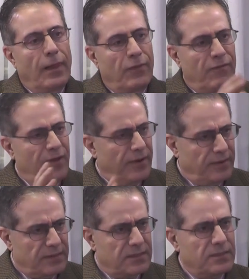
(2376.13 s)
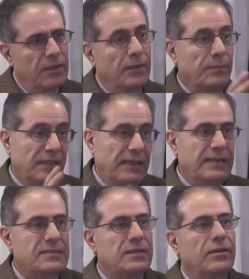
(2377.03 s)
the various Middle
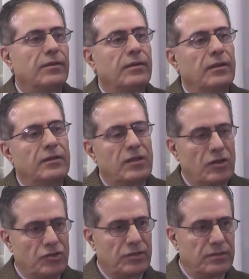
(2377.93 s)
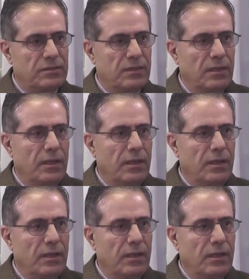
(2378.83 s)
Eastern intelligence